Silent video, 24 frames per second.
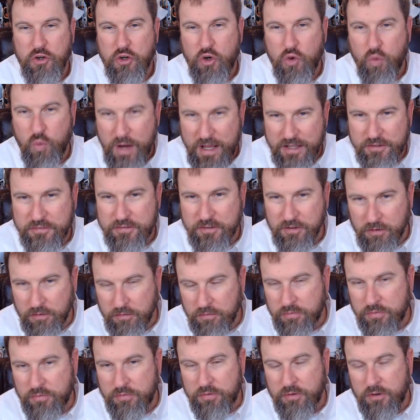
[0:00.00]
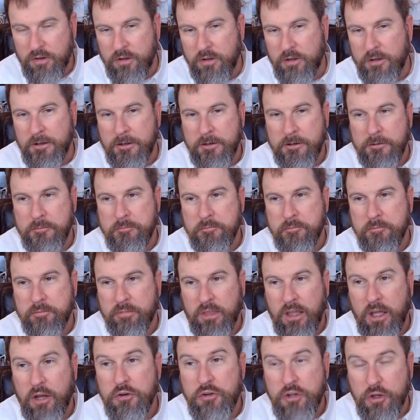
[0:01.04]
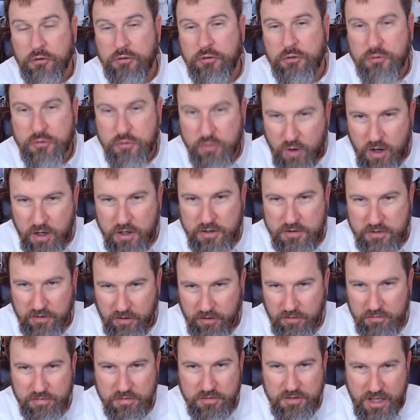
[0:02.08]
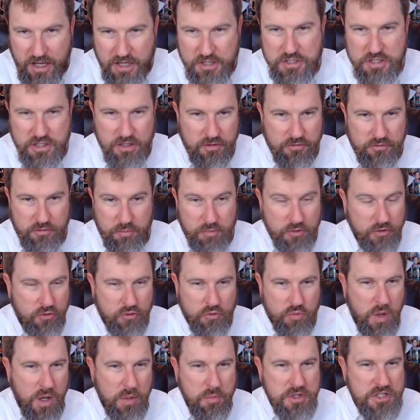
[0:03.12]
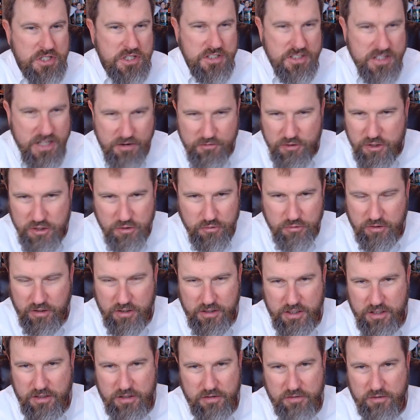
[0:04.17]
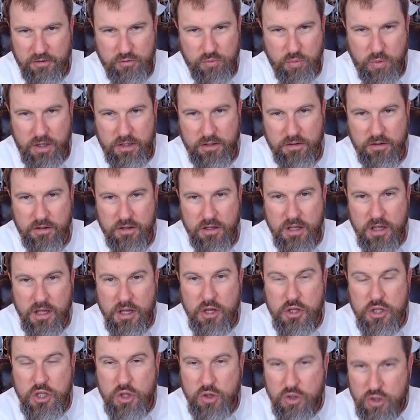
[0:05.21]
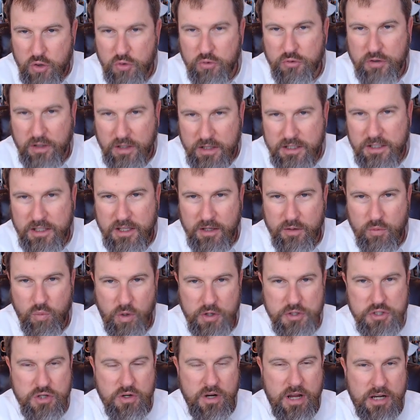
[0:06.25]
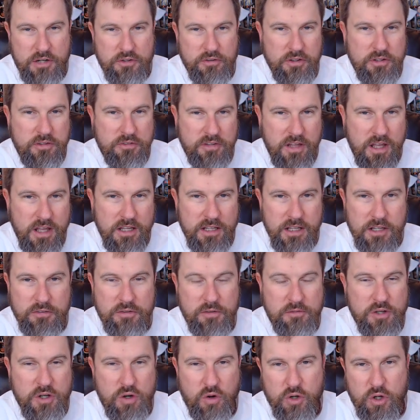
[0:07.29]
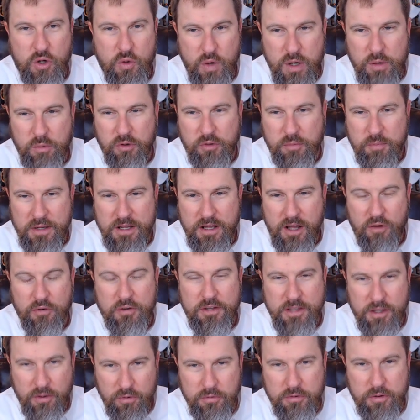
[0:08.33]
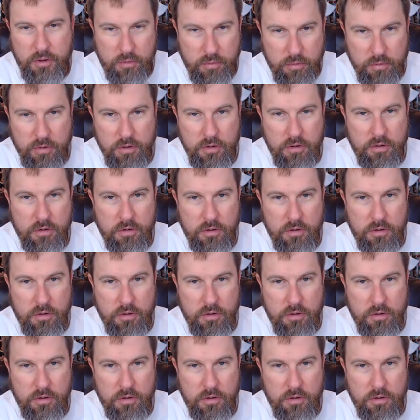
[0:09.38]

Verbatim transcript: an aggressive, destructive nationalism. This is why we should never use Lincoln in this way. You use Lincoln, what you're actually saying is, if you don't agree with me, I'll kill you.